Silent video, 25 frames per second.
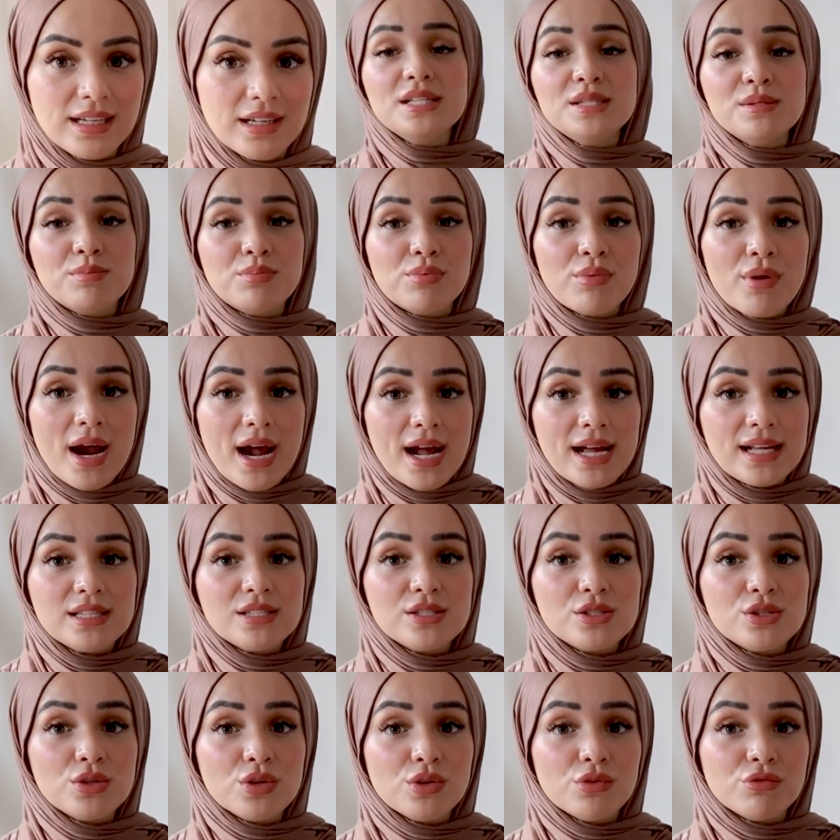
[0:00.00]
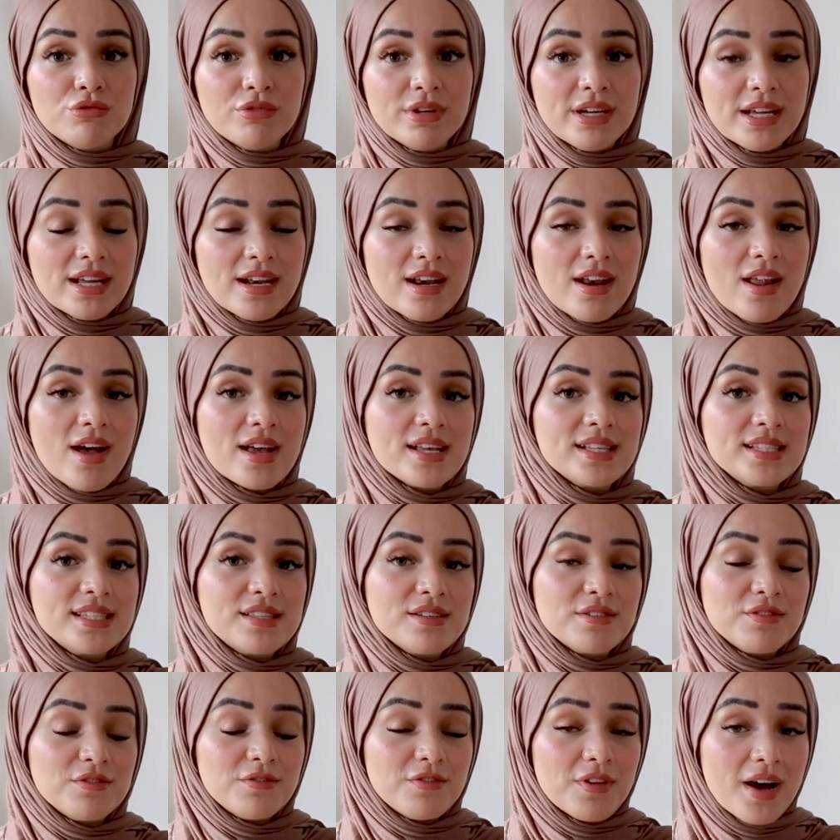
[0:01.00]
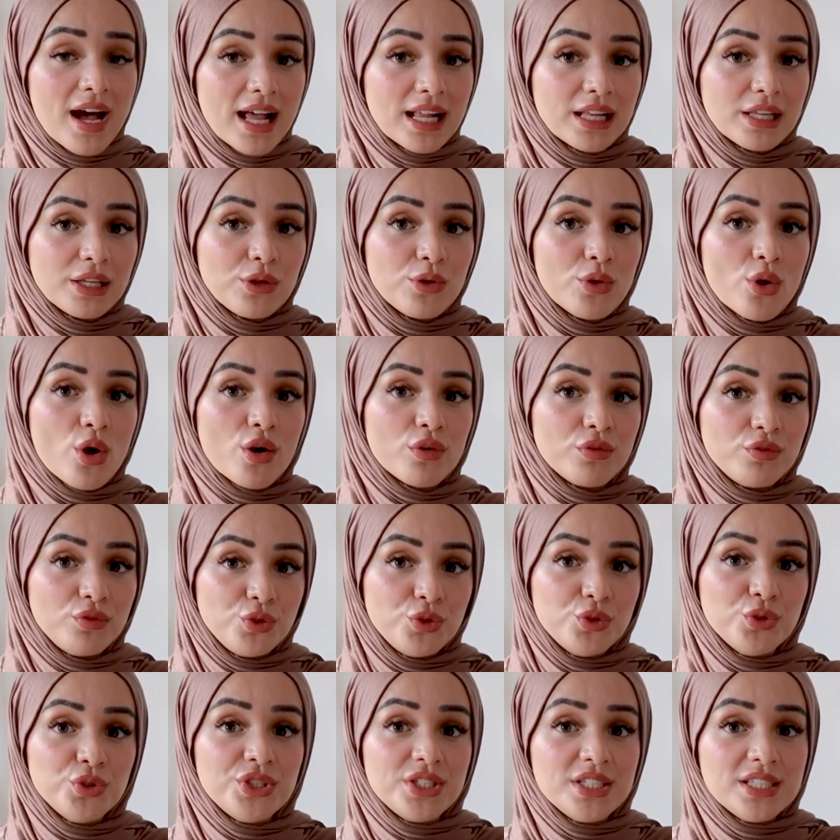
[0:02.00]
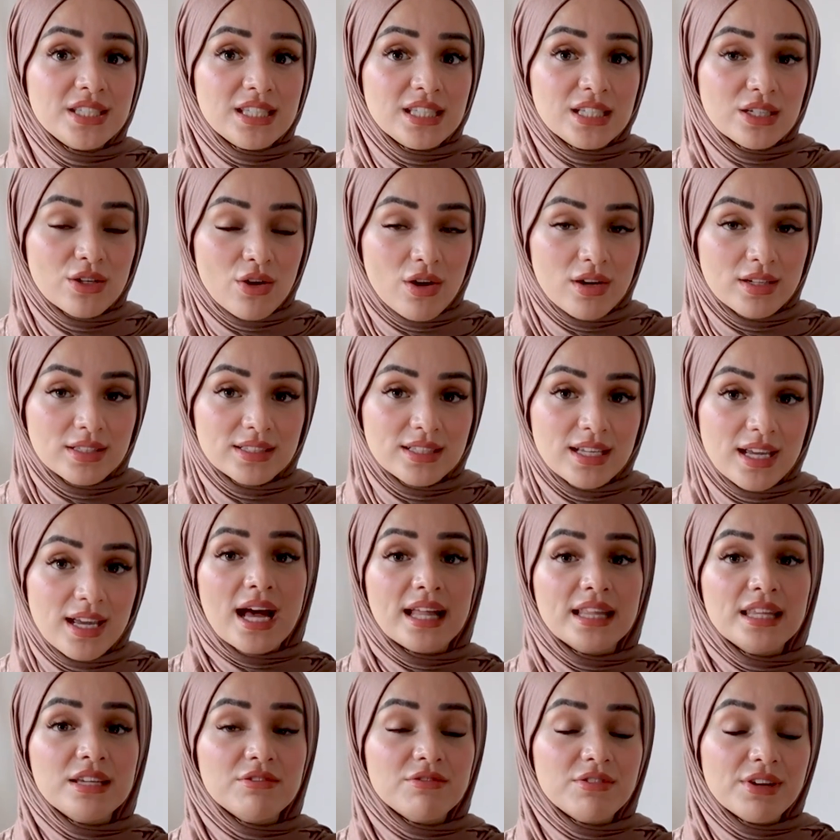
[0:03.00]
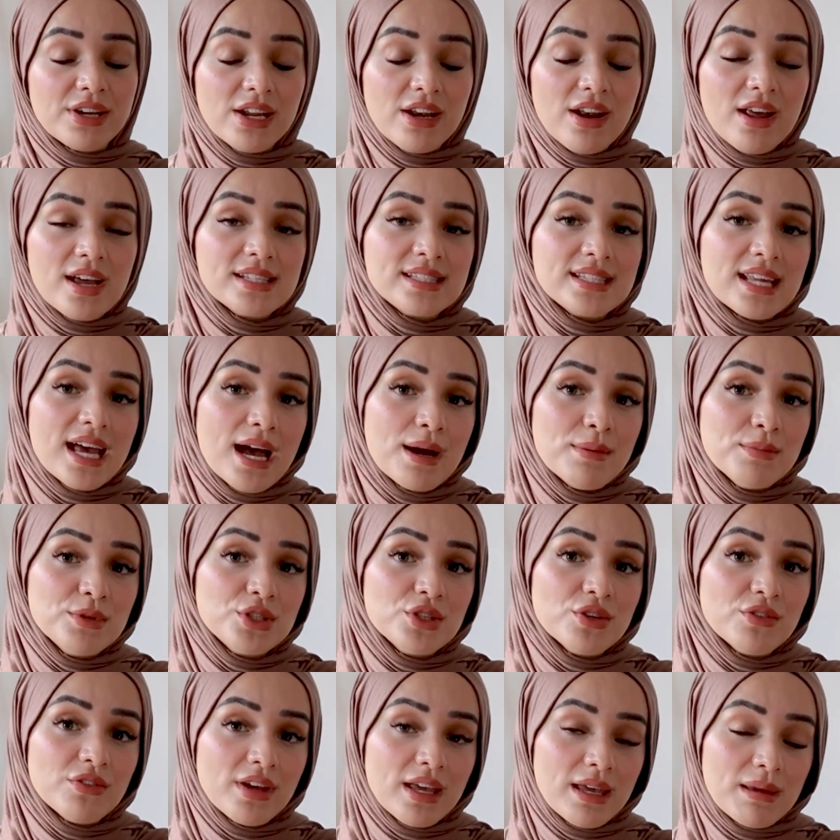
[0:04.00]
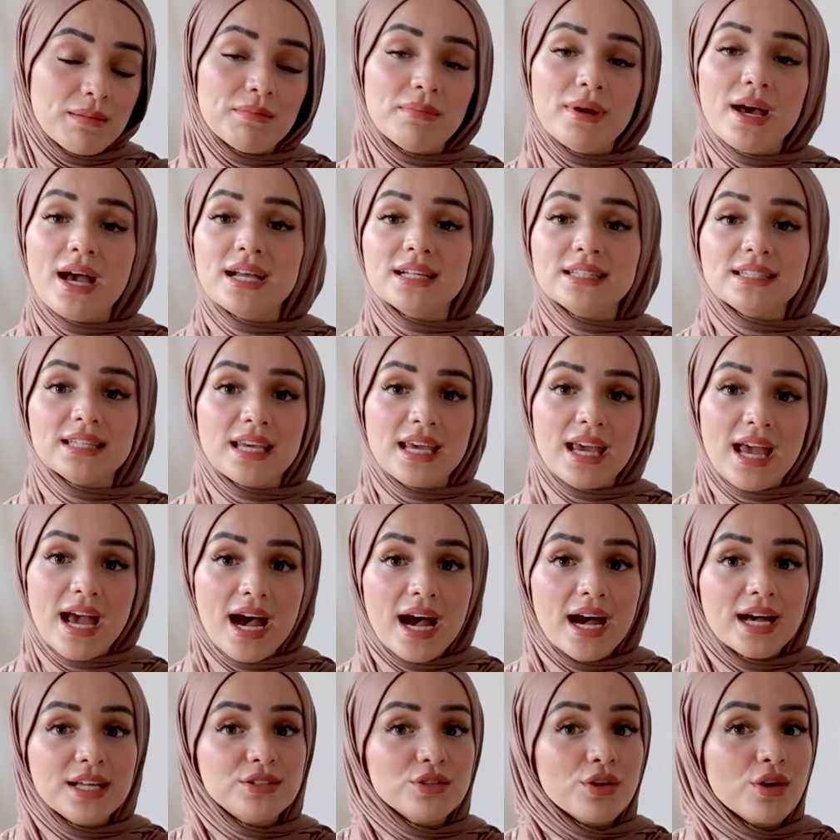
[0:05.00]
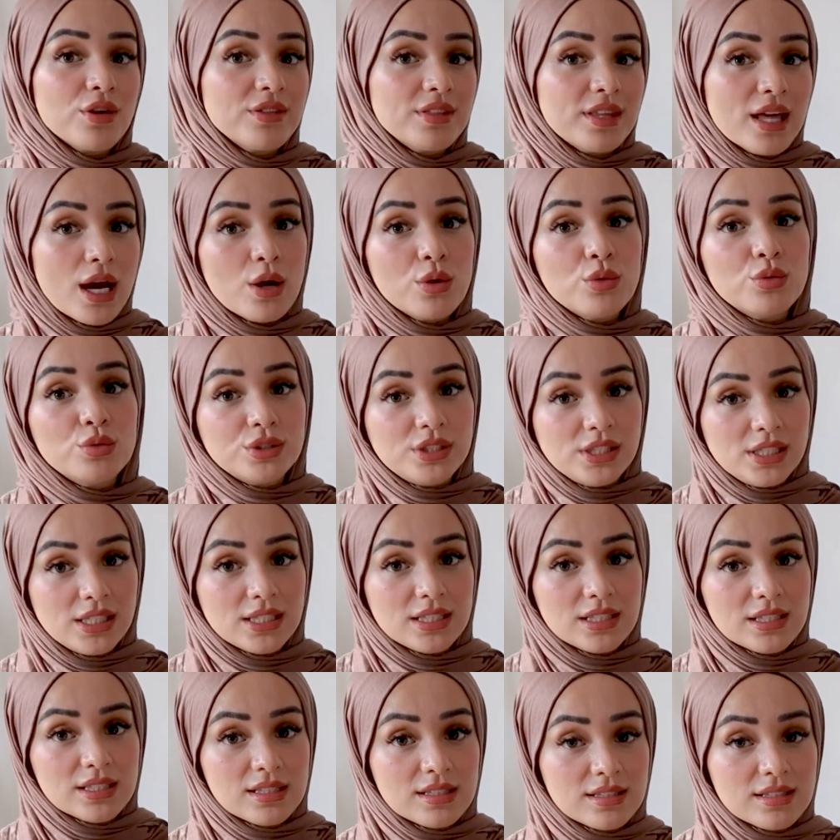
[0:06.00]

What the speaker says: These brands realized the value of UGC content and they realized how much of an impact it had on their audience.